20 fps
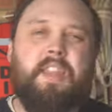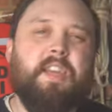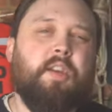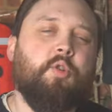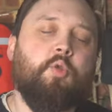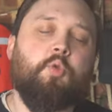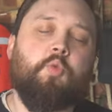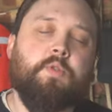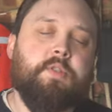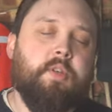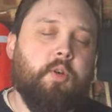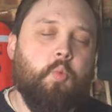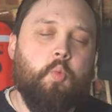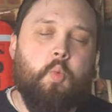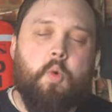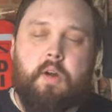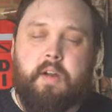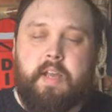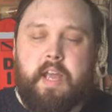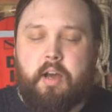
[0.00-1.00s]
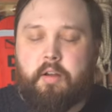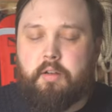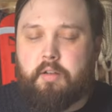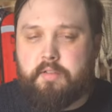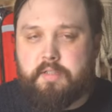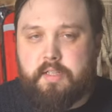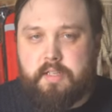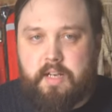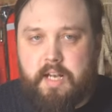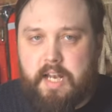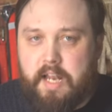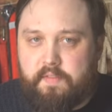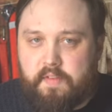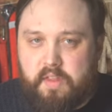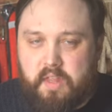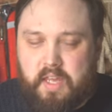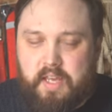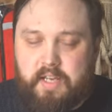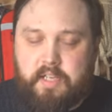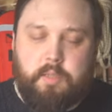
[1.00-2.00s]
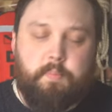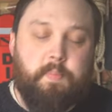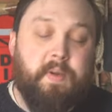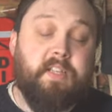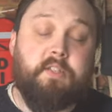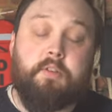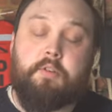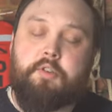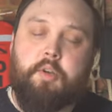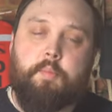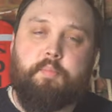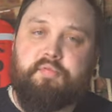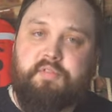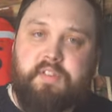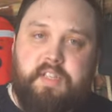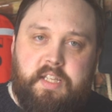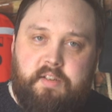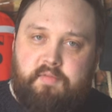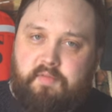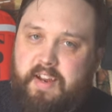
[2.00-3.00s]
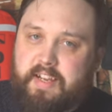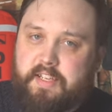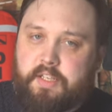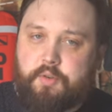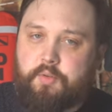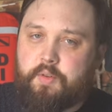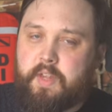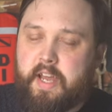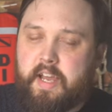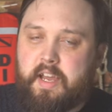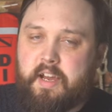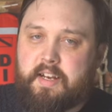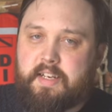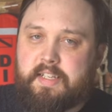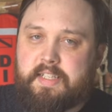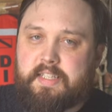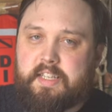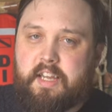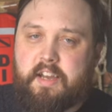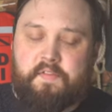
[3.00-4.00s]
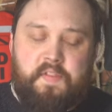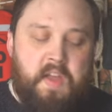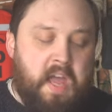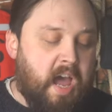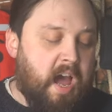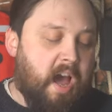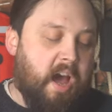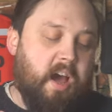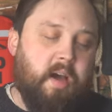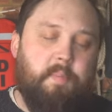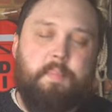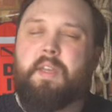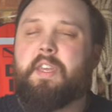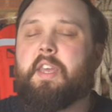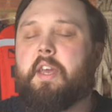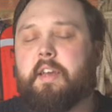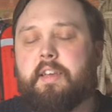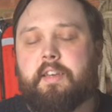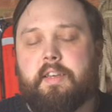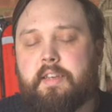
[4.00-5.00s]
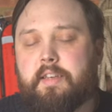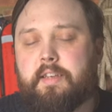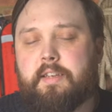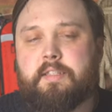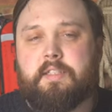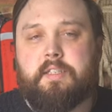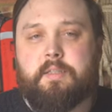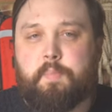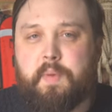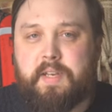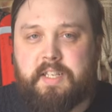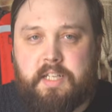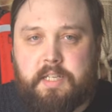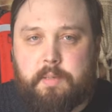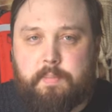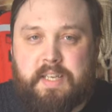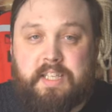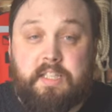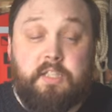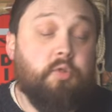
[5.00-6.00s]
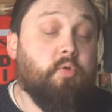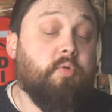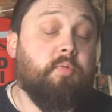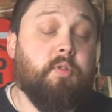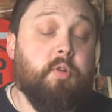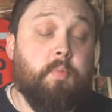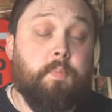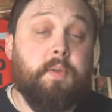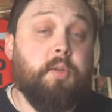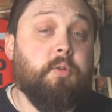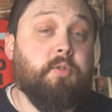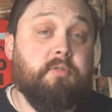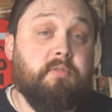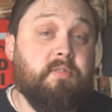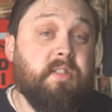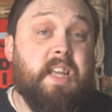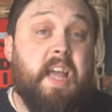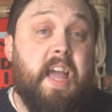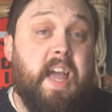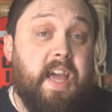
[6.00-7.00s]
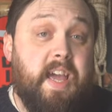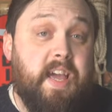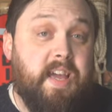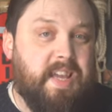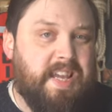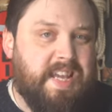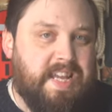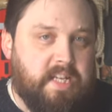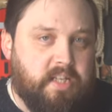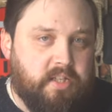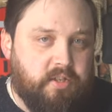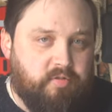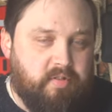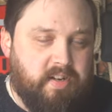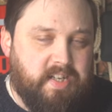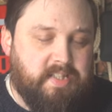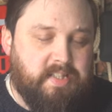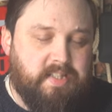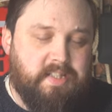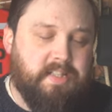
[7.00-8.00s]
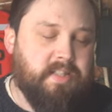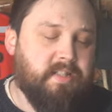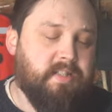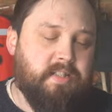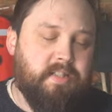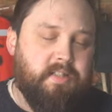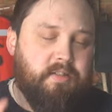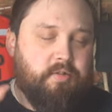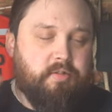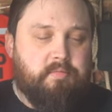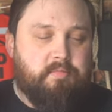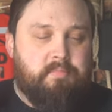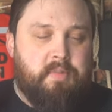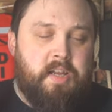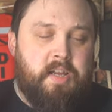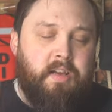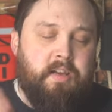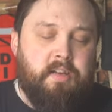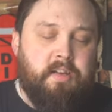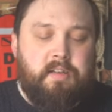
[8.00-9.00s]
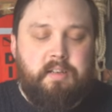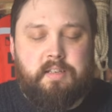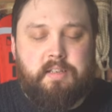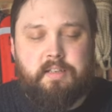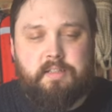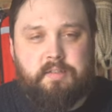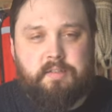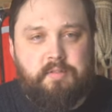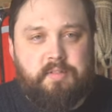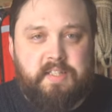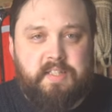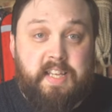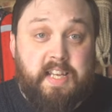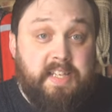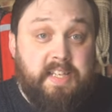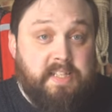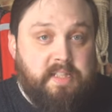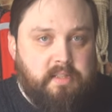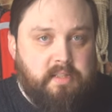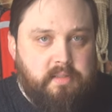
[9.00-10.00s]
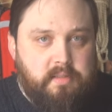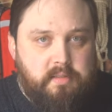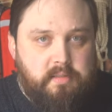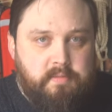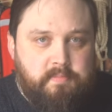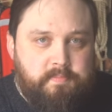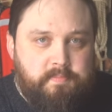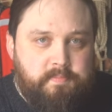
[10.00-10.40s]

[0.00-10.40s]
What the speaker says: they can also work out lots of clever things based on your breathing rate and all that kind of stuff. But yeah, it just basically means your computer is air integrated. It's not sentient.